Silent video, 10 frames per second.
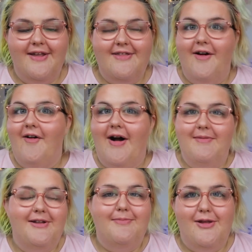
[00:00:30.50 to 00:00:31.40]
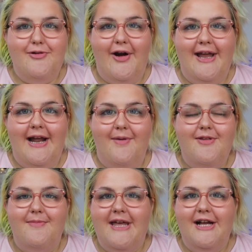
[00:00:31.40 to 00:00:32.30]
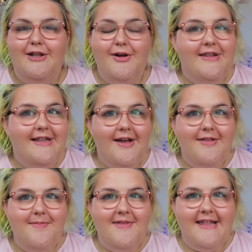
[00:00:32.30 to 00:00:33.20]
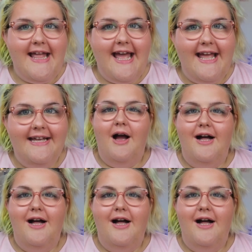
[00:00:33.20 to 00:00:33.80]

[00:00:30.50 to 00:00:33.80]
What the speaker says: so I'm going to be trying out some of their clothing items today.